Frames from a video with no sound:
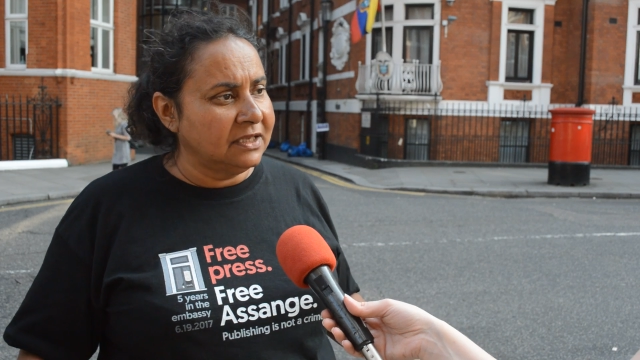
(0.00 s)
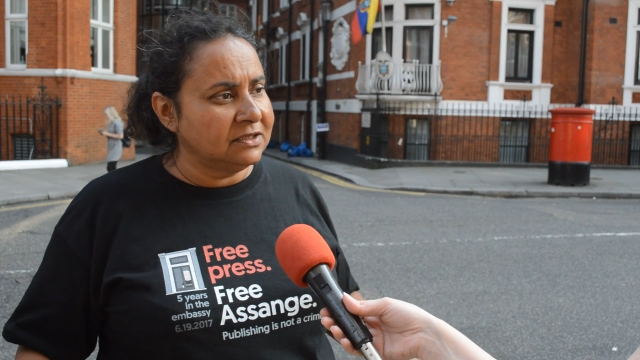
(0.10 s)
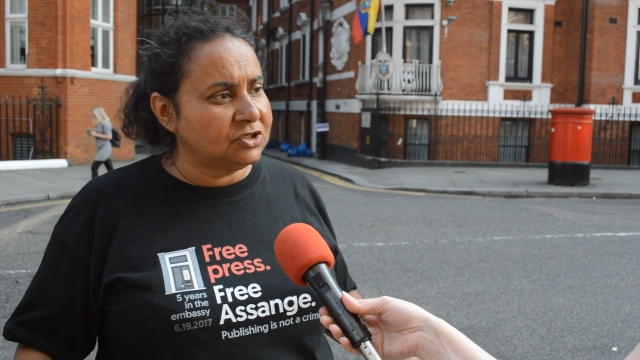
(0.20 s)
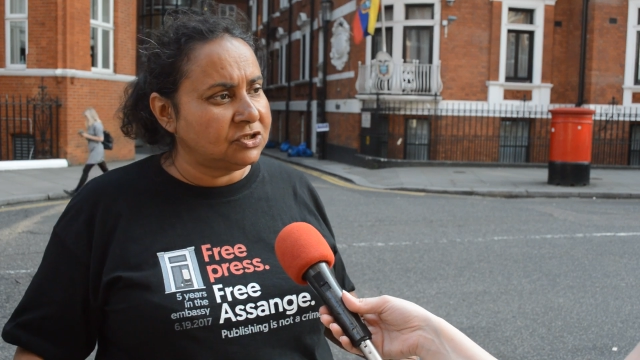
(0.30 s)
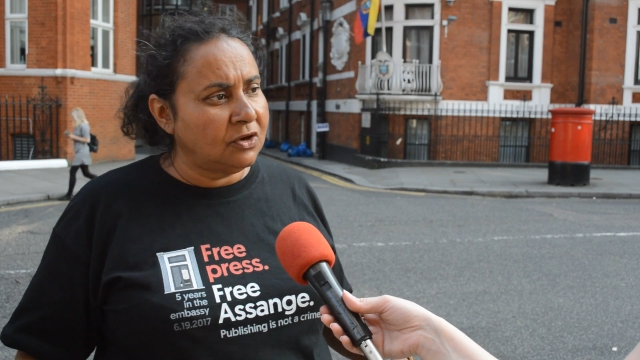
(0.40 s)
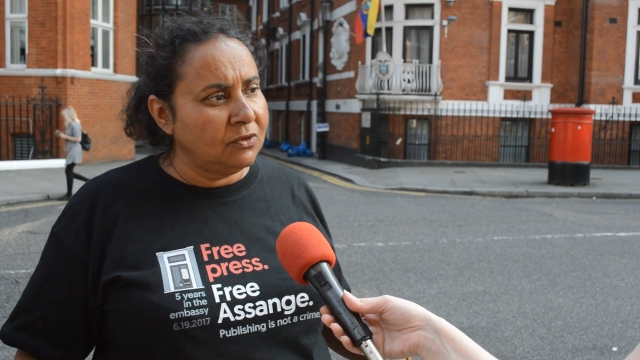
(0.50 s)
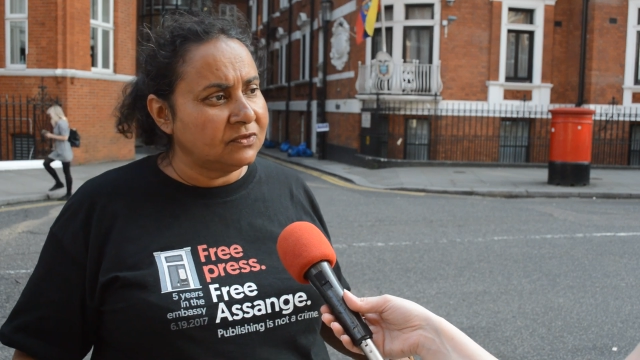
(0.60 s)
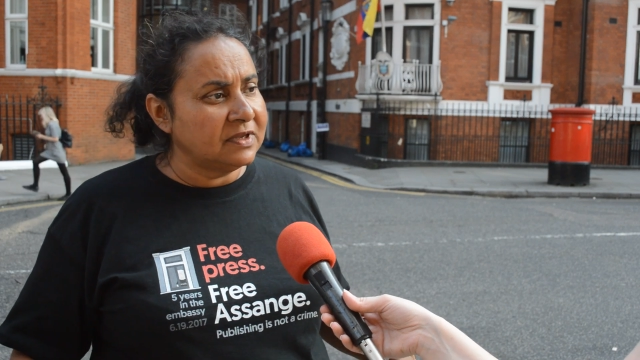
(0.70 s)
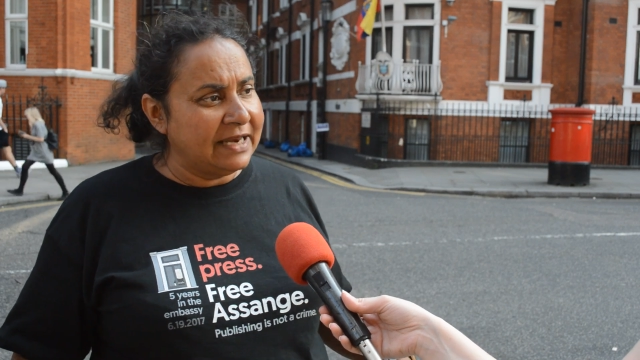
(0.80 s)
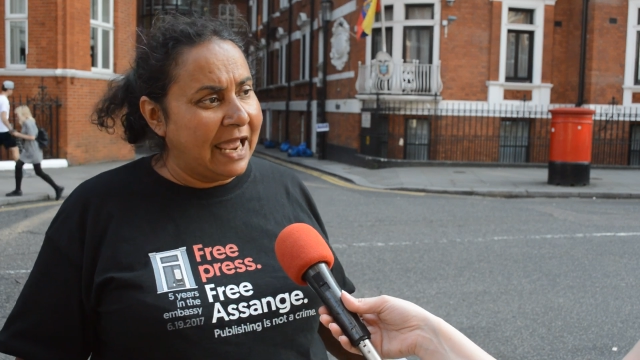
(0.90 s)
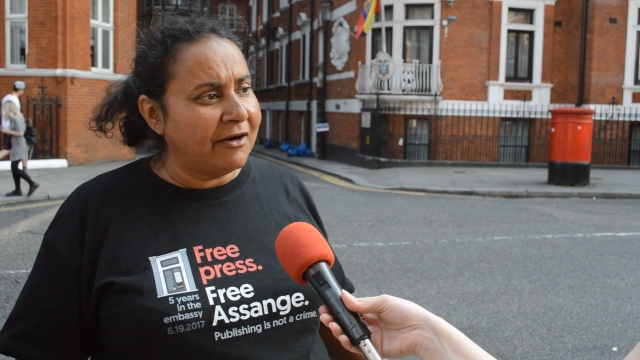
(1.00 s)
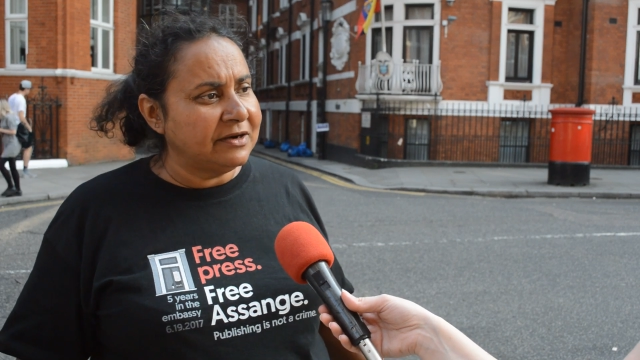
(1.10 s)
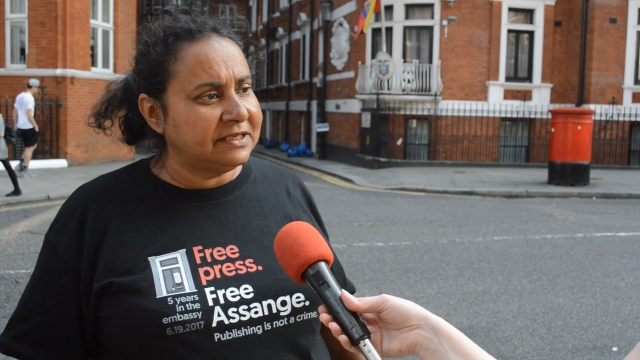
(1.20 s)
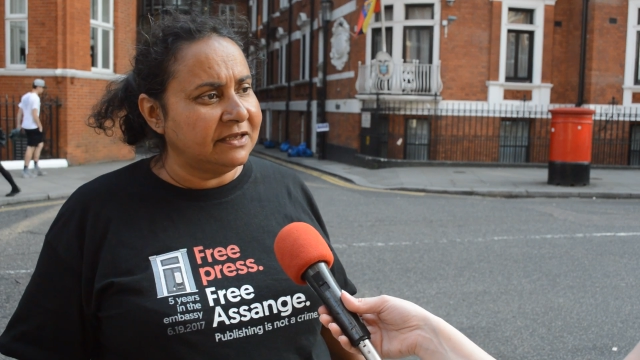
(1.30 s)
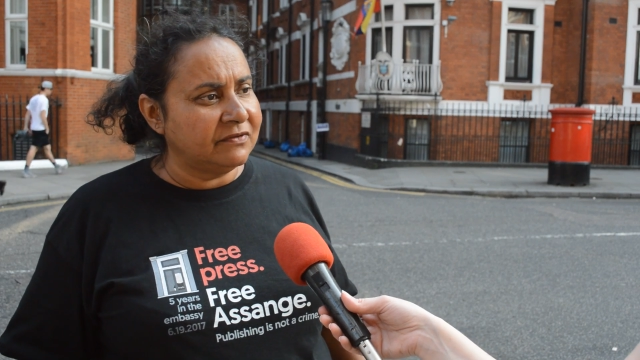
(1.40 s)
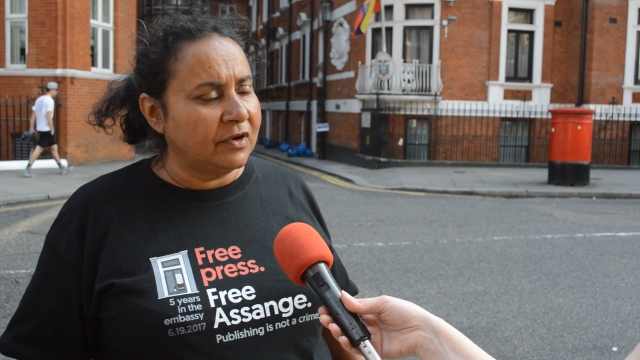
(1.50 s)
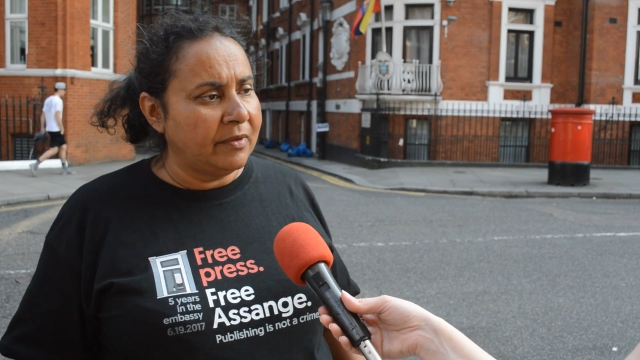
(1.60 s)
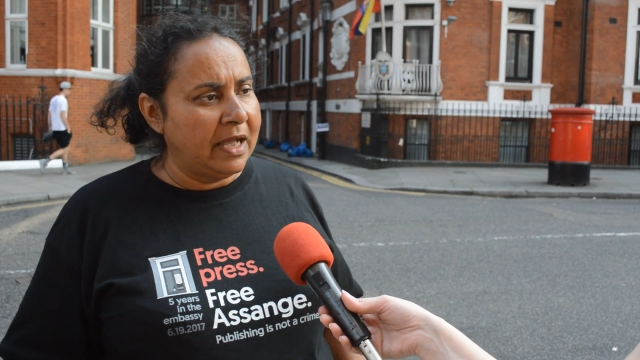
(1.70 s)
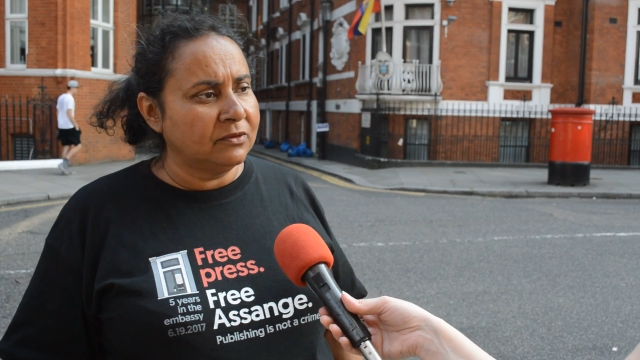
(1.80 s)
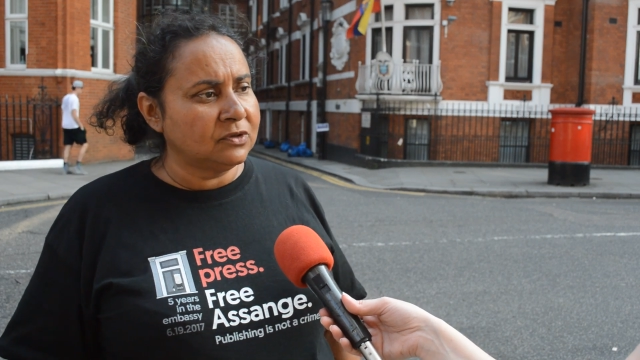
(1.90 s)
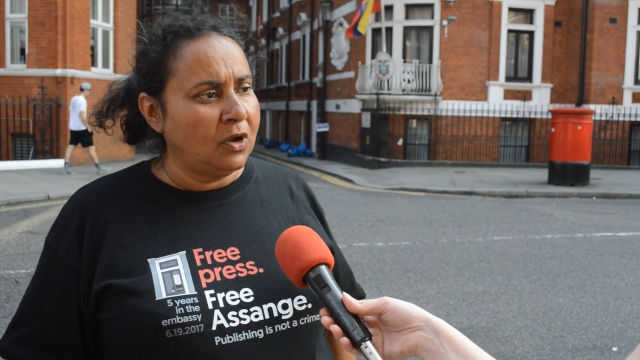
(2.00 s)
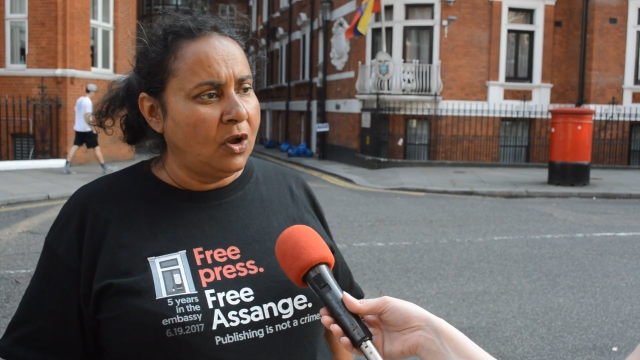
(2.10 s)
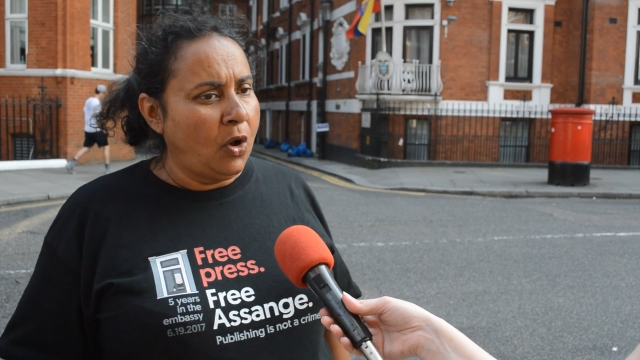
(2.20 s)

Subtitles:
and show the narrative around